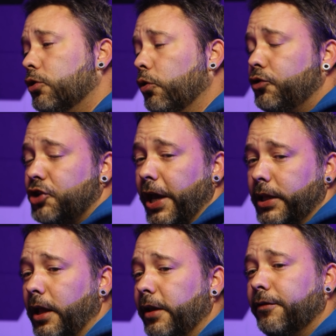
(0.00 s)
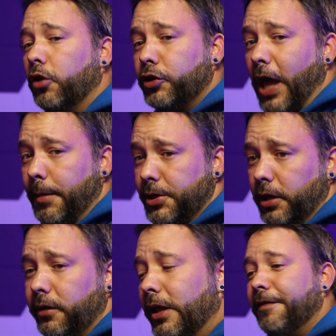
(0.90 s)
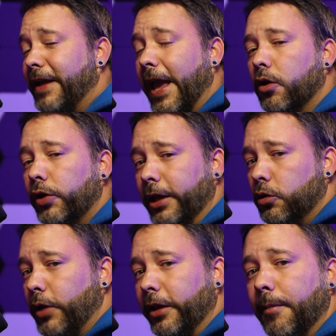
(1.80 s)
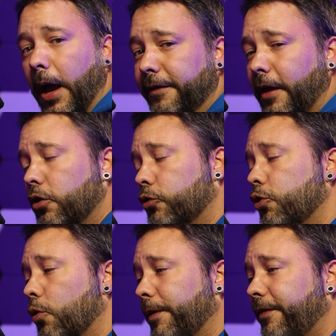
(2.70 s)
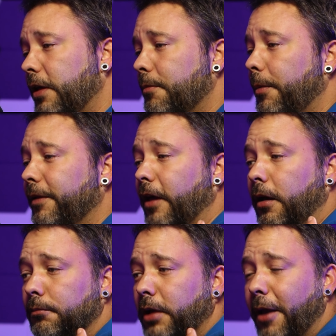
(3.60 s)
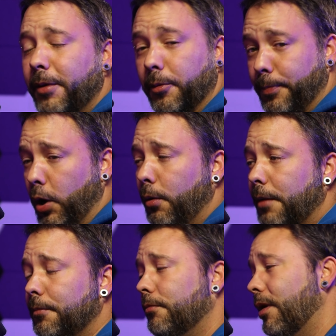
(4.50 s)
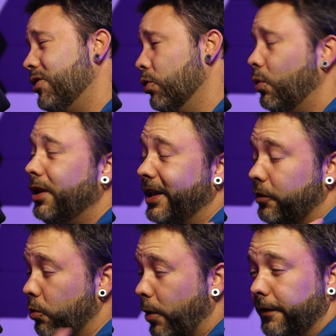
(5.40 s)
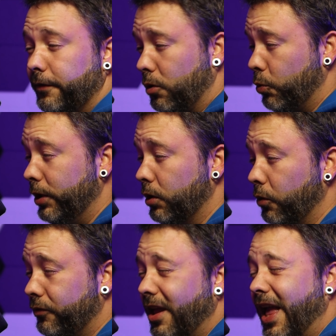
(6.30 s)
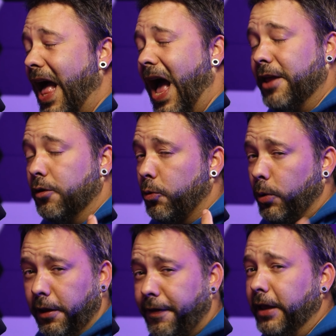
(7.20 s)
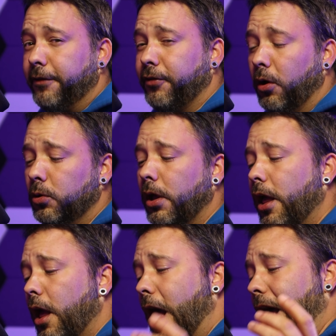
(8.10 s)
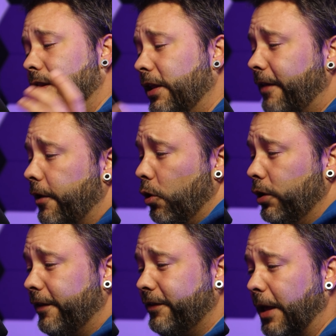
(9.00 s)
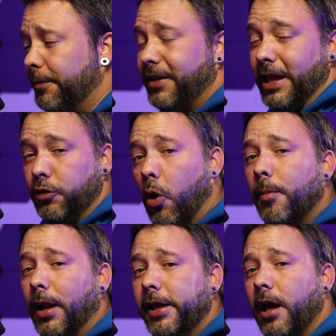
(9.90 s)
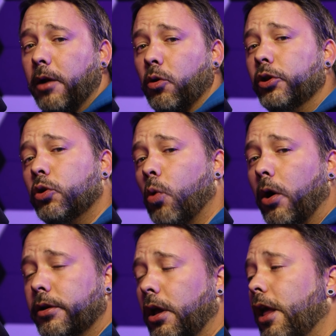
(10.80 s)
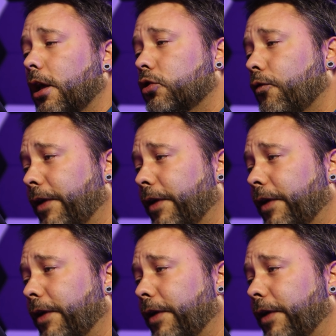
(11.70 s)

to check that it's not damaged. If you can connect to that device and not to your PC, maybe it's a heavier problem, maybe you will need to reinstall Windows. I don't really think so. And these are all the steps that normally are going to work to